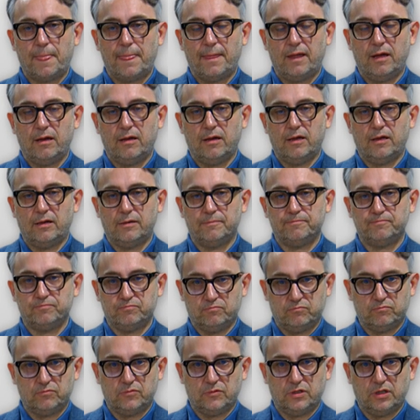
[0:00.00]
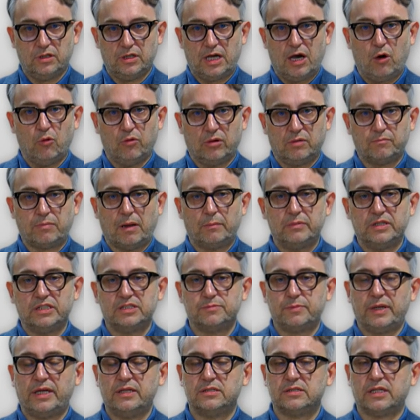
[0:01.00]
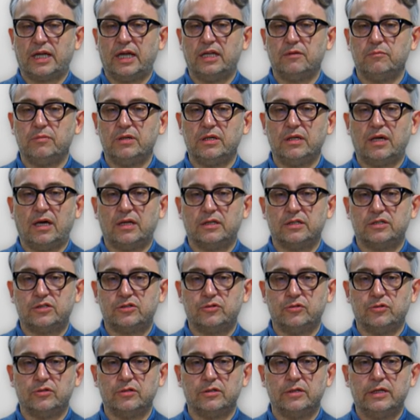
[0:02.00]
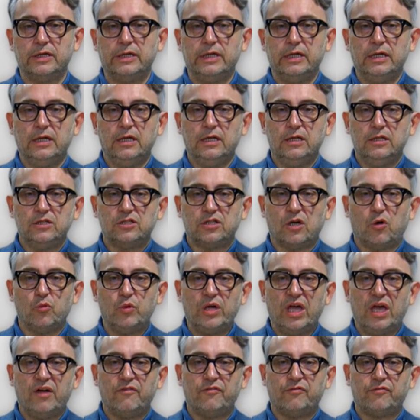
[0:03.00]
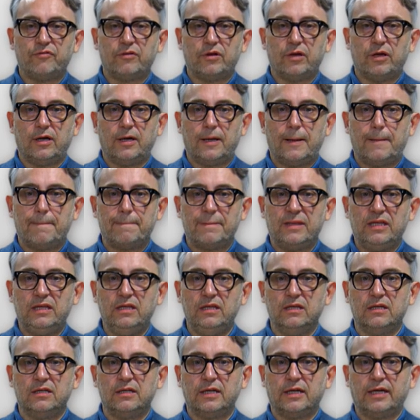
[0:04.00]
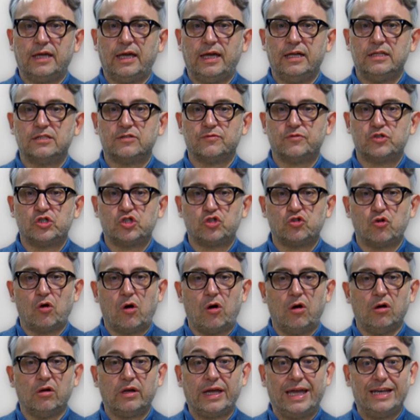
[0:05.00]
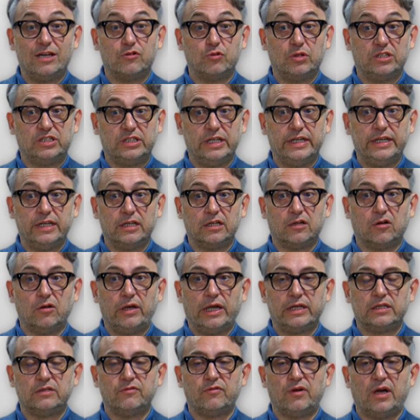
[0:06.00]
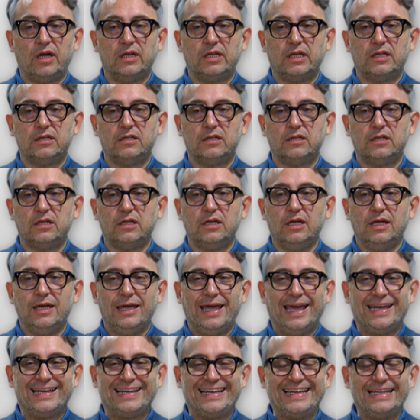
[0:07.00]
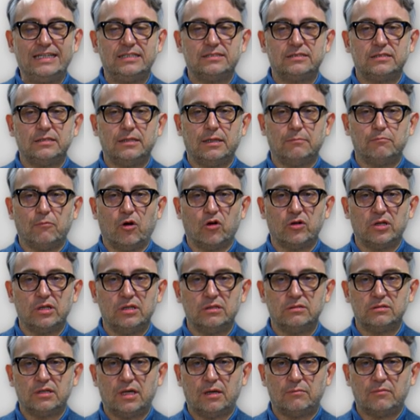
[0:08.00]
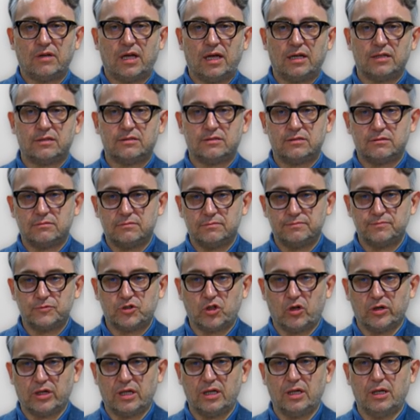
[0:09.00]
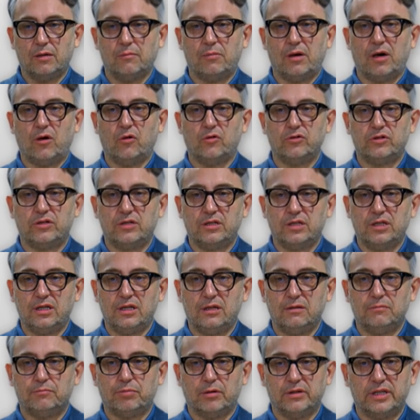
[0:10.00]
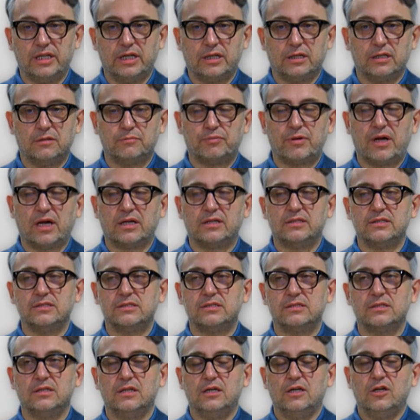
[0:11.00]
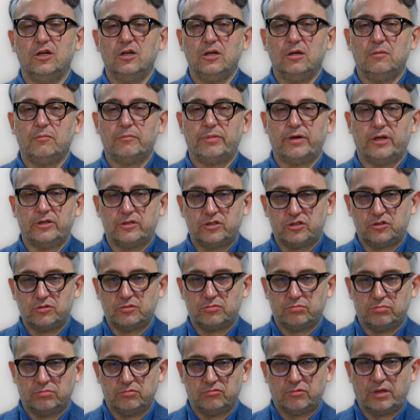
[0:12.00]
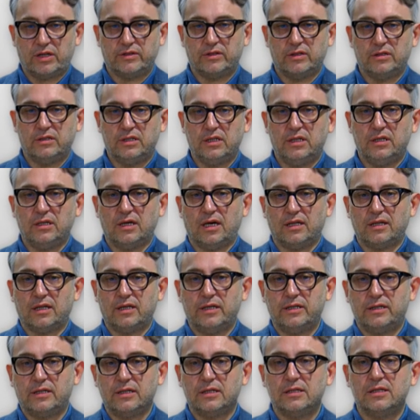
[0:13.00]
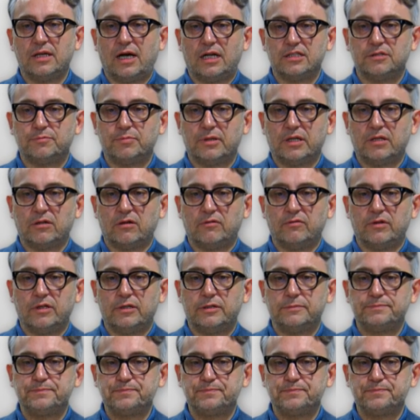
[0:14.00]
uh, how public space can be understood. So we have uh, here the case of strong and resilient collective identity, at least in the model. I'm not talking about the political practice, but rather the analytical aspect of it.